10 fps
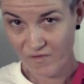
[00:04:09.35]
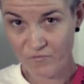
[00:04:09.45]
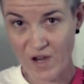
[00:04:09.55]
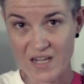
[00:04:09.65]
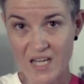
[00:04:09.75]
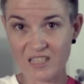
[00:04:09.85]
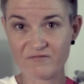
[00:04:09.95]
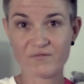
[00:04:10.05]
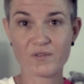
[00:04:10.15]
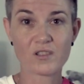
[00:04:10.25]
Fender,
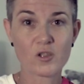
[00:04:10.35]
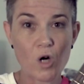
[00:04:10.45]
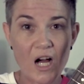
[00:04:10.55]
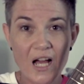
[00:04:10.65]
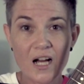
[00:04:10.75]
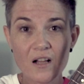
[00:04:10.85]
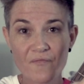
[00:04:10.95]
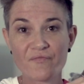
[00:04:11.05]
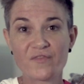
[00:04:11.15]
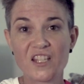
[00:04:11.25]
Squier,
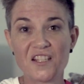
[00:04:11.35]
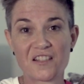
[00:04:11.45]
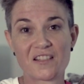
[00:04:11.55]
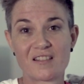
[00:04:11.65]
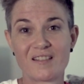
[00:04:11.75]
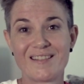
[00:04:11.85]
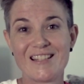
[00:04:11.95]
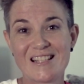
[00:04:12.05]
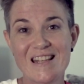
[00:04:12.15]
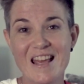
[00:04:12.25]
this
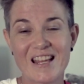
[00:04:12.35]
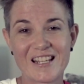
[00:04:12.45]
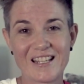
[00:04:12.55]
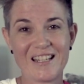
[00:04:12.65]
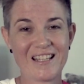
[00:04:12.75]
neck